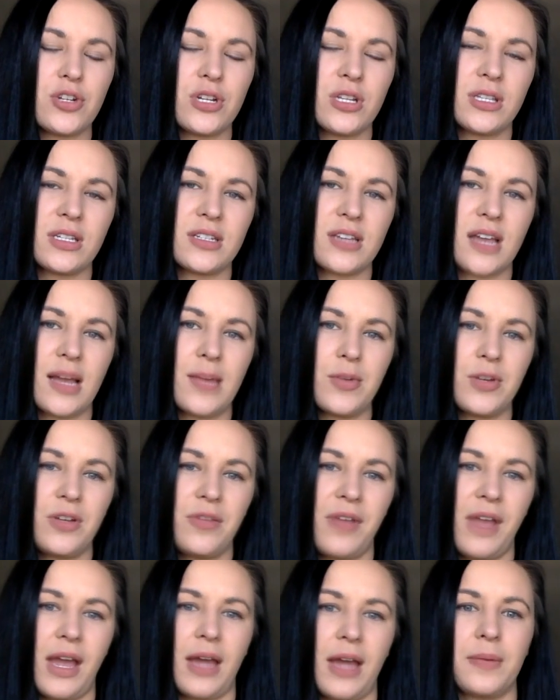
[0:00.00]
at that time would have
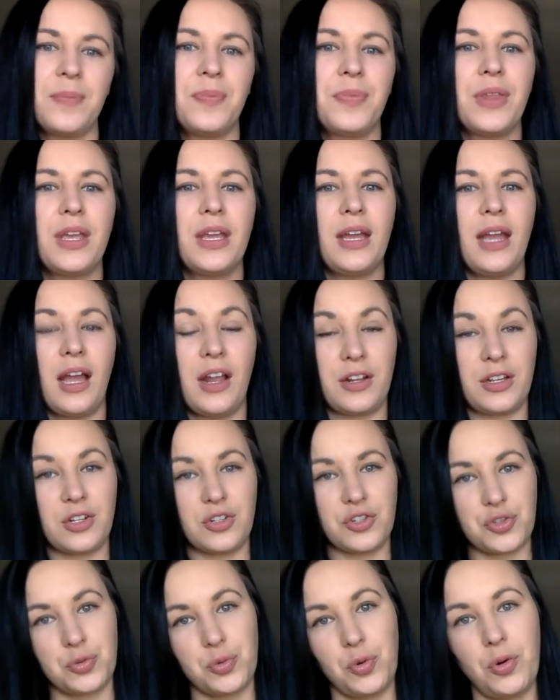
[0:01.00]
had and
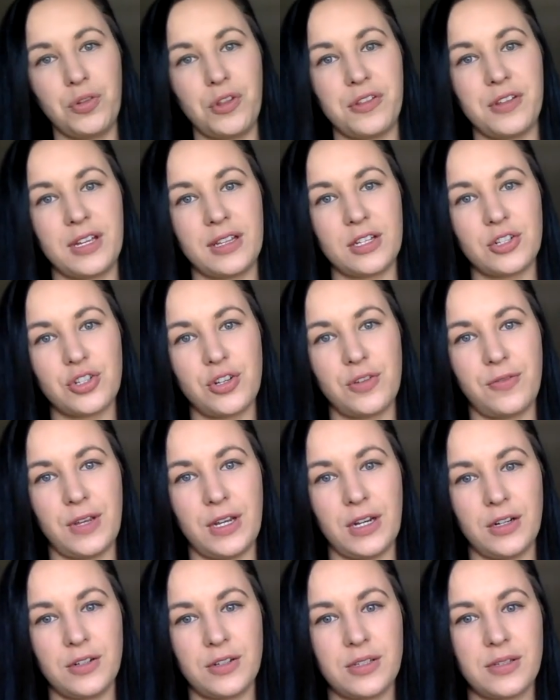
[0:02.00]
control the thing that she
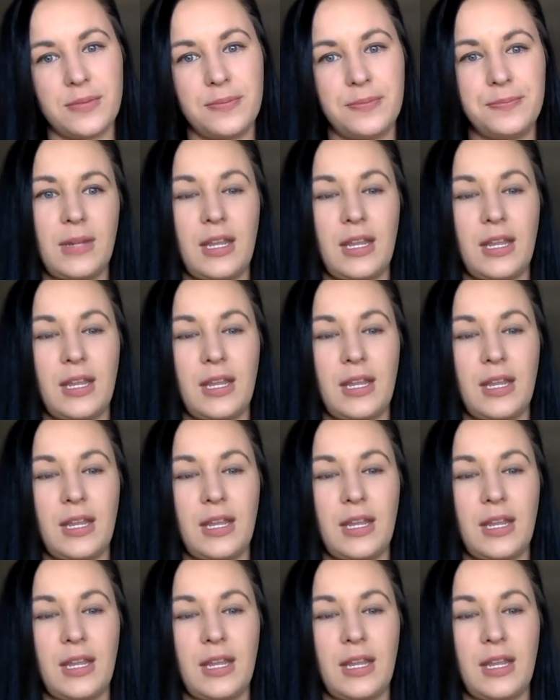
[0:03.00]
fears.